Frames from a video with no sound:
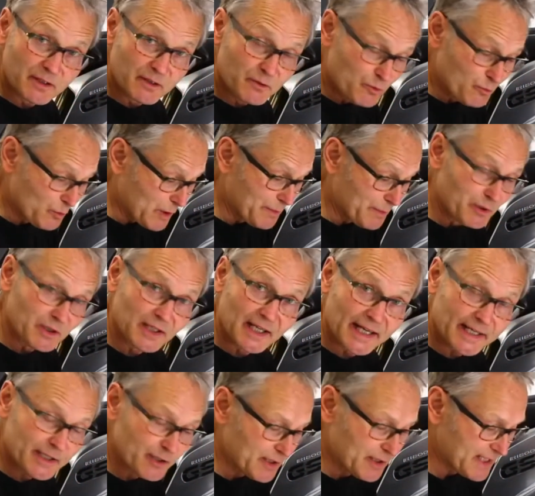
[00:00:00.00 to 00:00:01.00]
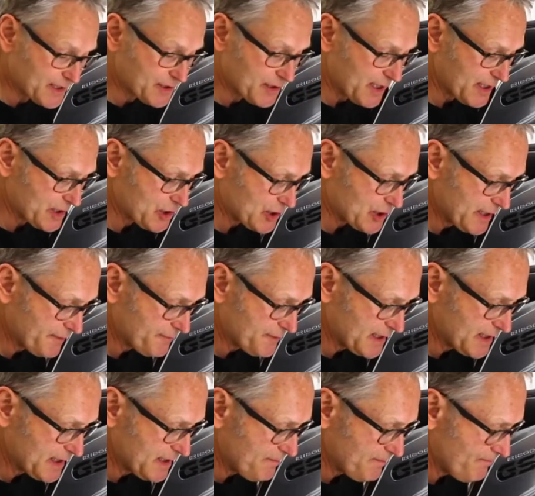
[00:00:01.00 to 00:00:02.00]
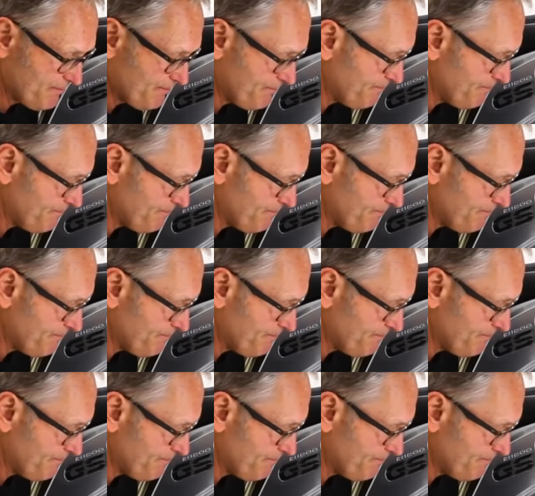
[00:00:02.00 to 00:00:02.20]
rubber liner has not shifted,